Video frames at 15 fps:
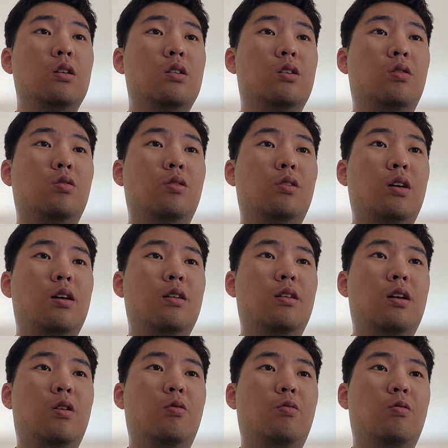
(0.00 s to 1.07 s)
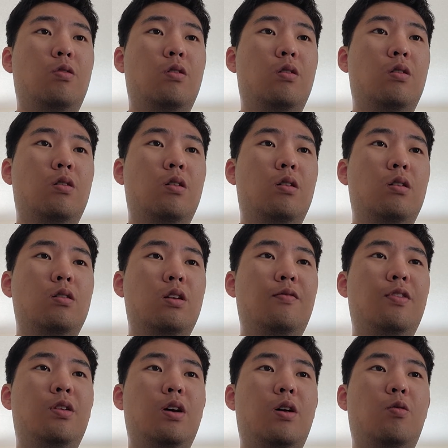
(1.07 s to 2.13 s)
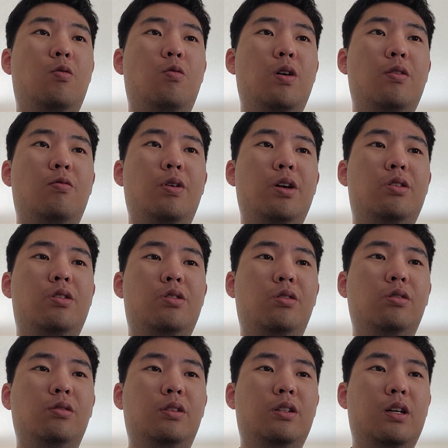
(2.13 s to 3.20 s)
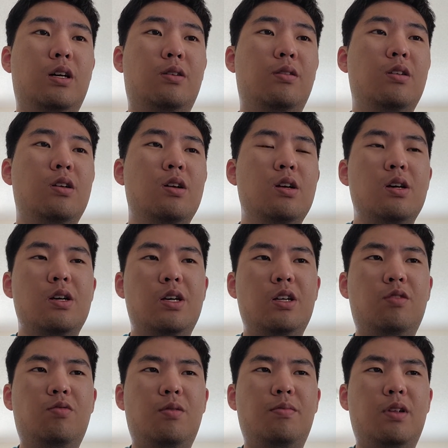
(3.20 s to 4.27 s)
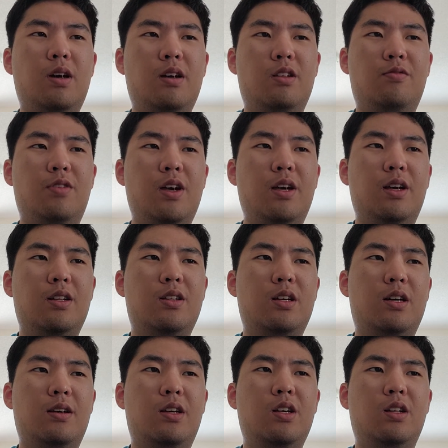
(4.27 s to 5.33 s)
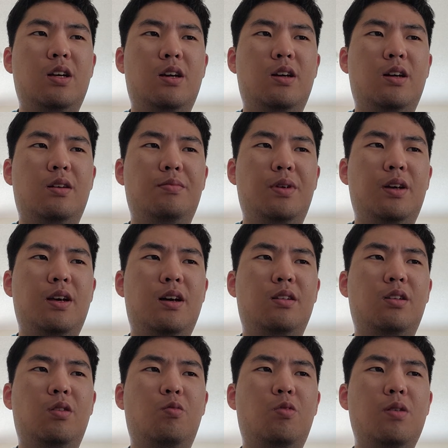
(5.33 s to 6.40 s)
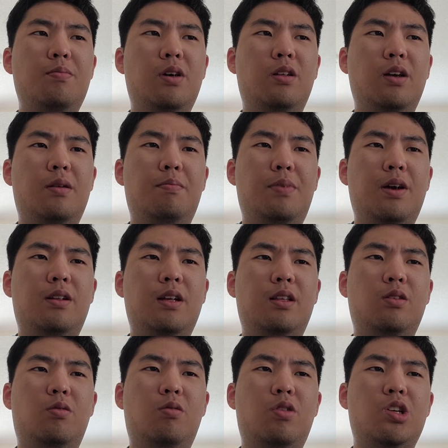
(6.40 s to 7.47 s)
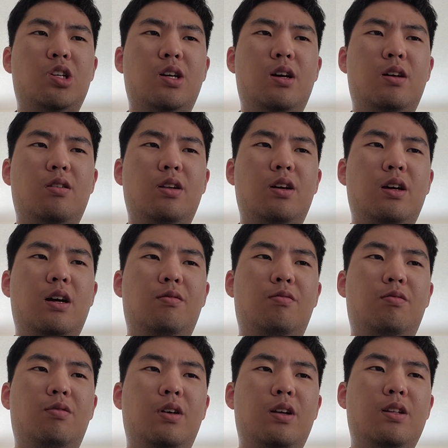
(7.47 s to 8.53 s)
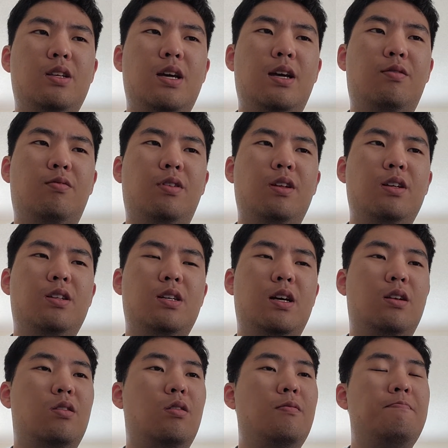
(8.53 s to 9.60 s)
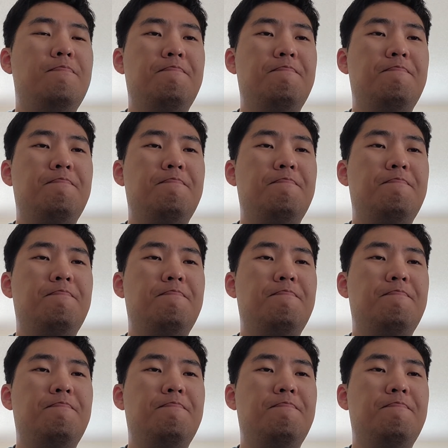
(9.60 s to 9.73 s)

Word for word: So then uh, David uh, Wenwei Chou, uh, he's from Las Vegas. Uh, he's uh, being held on 1 million bail at the Orange County uh, Intake Release Center.